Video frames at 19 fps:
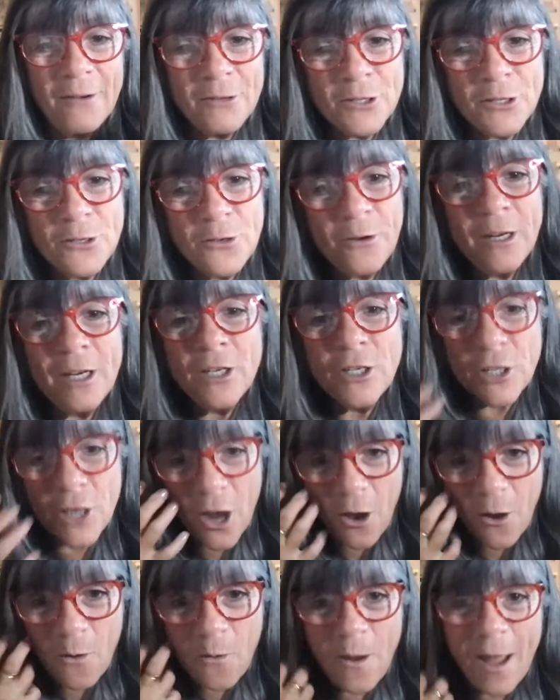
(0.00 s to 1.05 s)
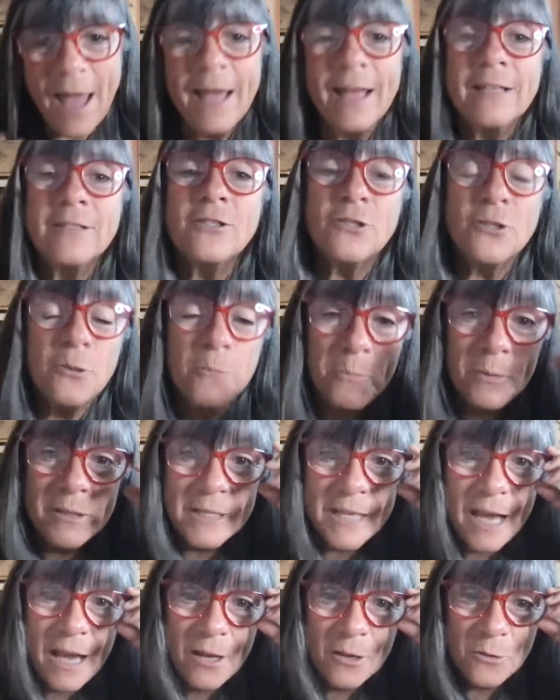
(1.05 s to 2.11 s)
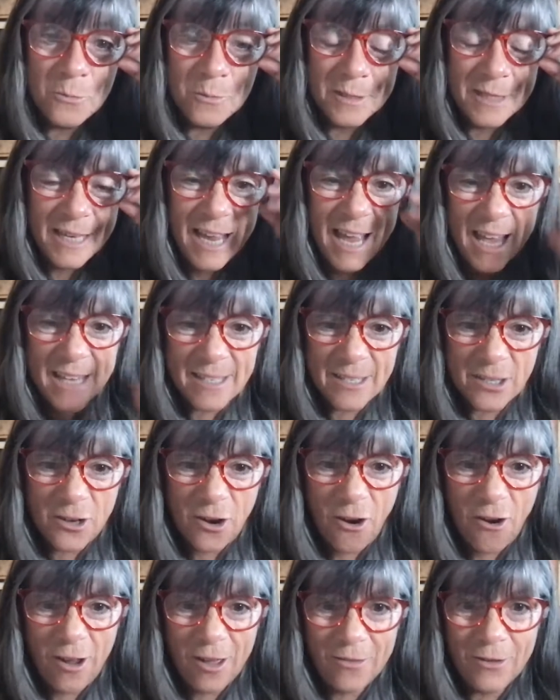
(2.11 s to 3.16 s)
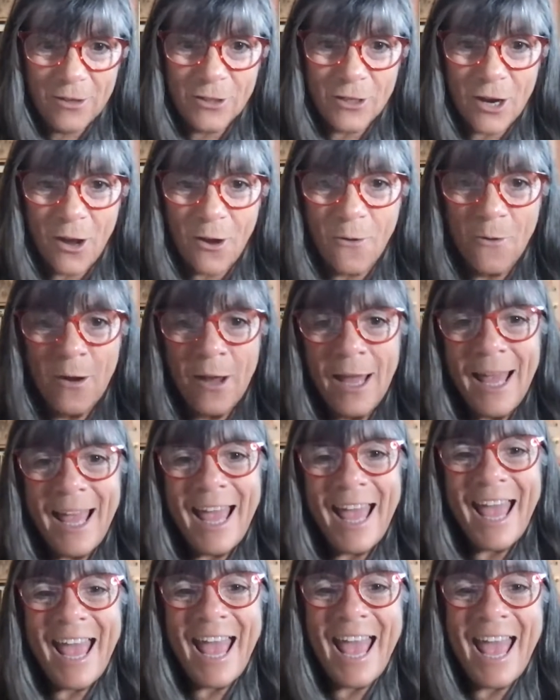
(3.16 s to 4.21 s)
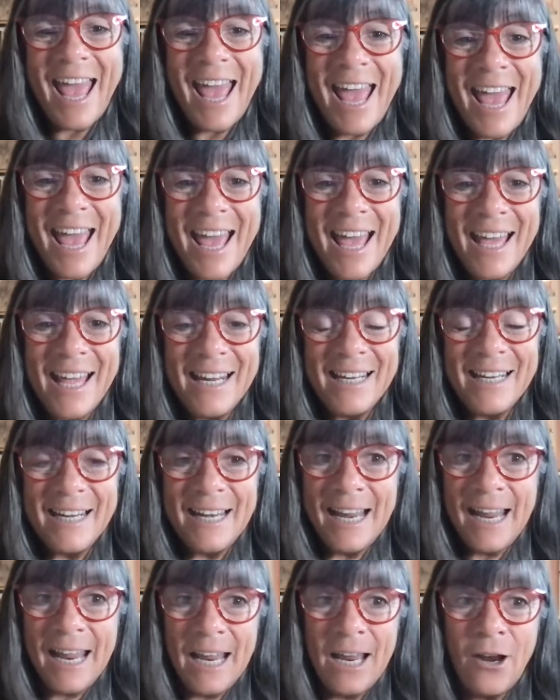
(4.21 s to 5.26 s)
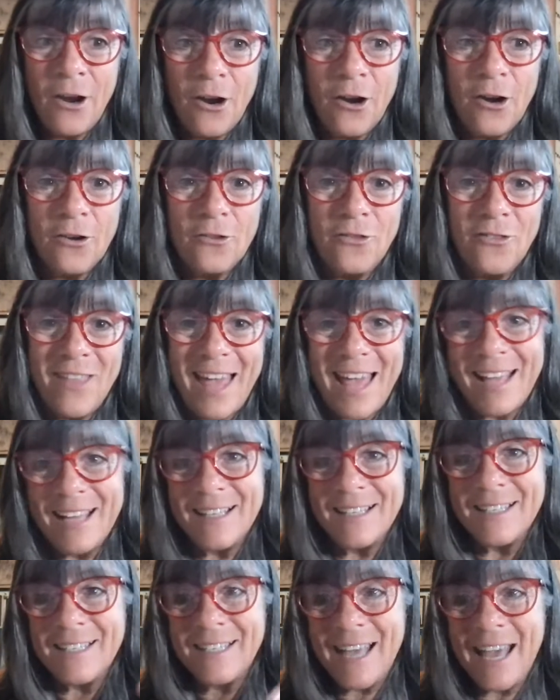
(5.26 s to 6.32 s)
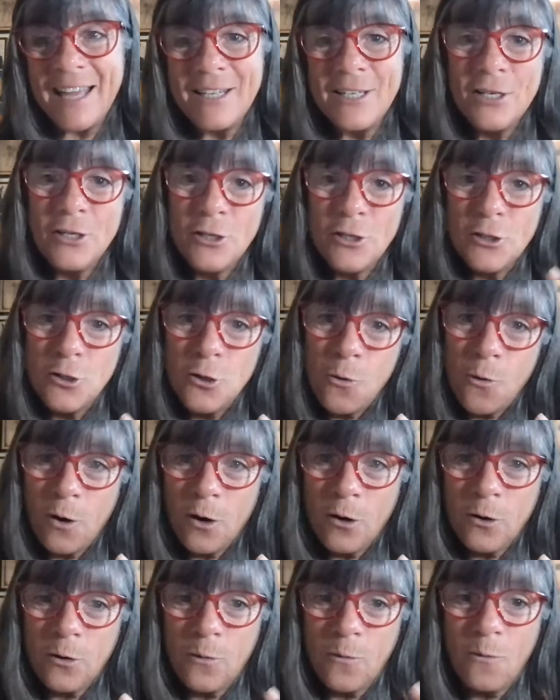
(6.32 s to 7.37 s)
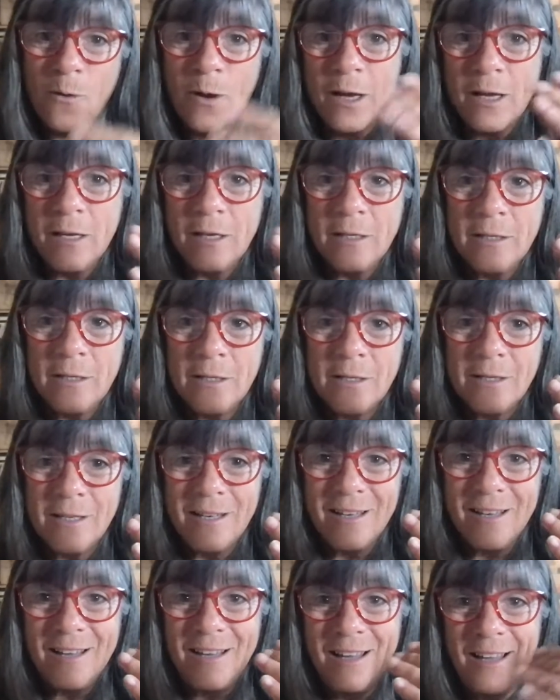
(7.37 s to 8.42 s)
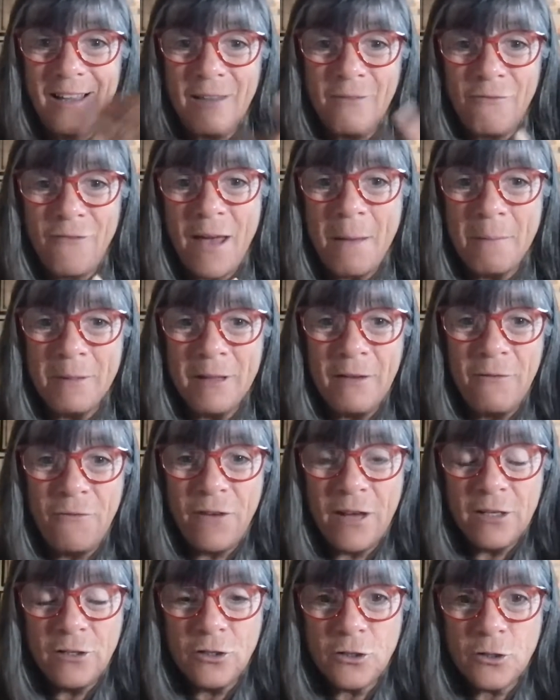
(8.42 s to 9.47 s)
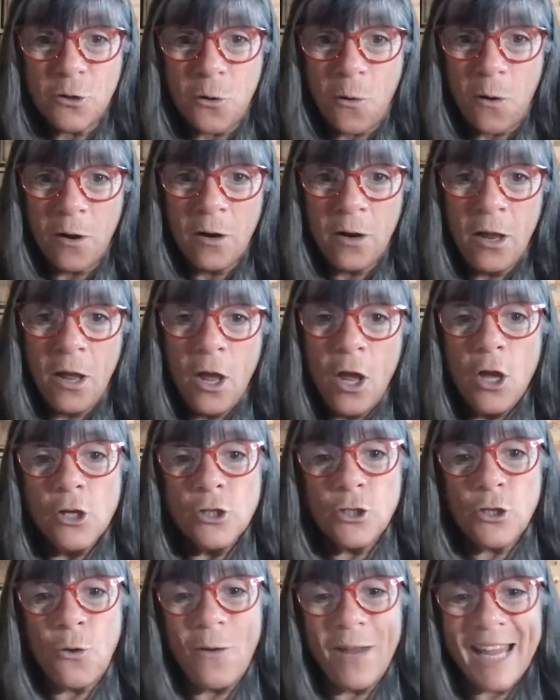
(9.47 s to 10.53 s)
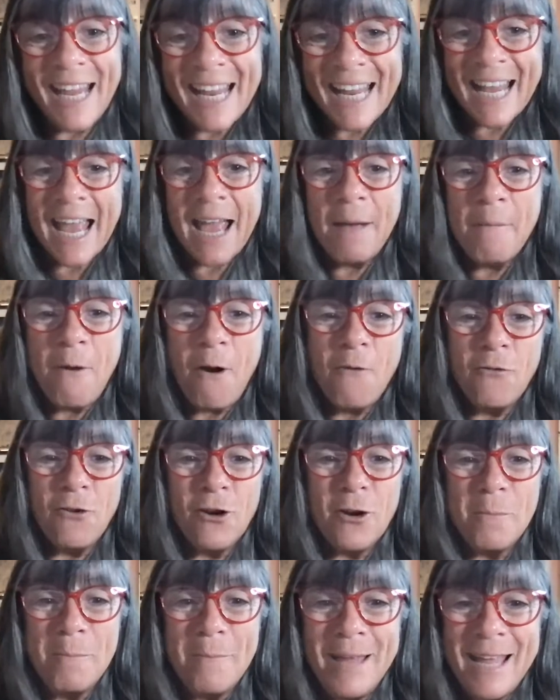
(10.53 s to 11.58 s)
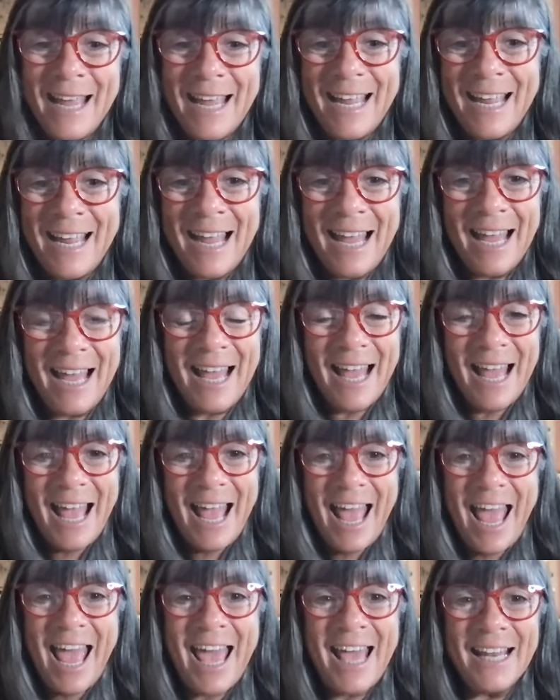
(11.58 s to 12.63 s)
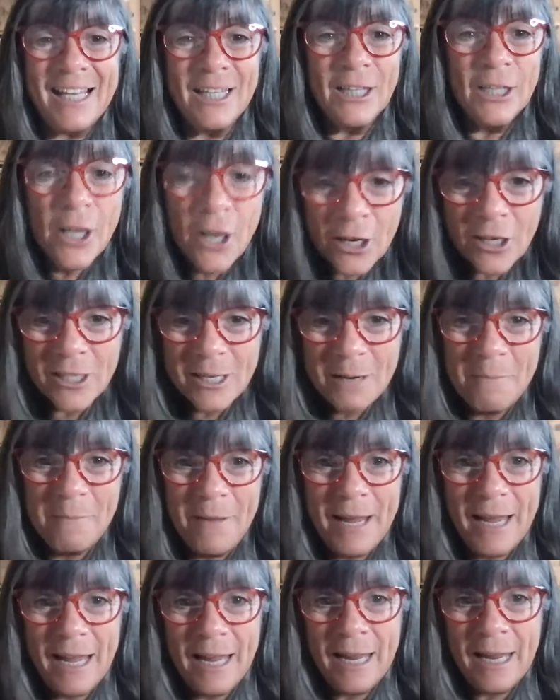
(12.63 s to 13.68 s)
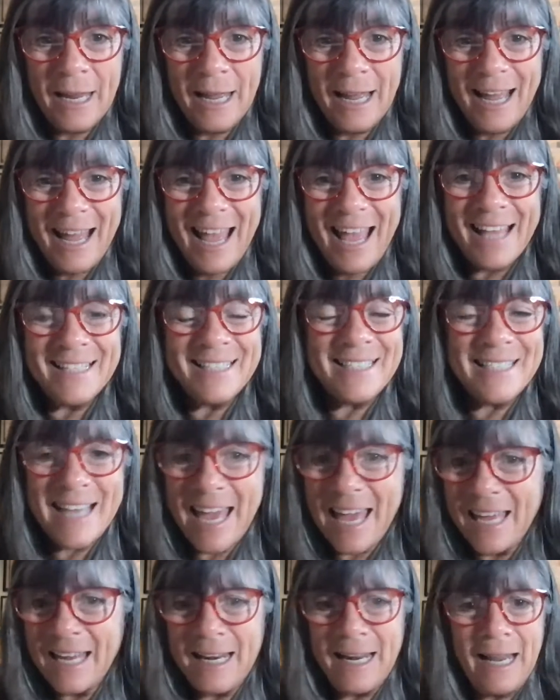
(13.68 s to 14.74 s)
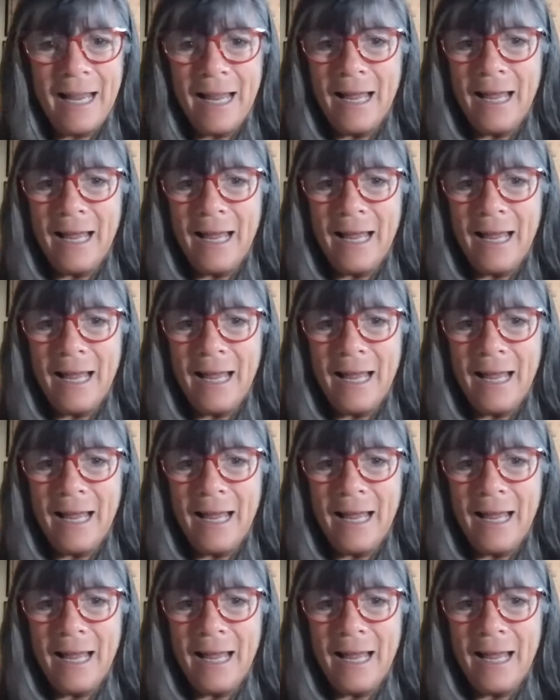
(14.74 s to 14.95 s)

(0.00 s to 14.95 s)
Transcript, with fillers: was doing a show, and Soupy Sales was a guest star on the show, and he heard that Sandy Stewart was in the Family Fun store. So he came over to me and looked at me and said,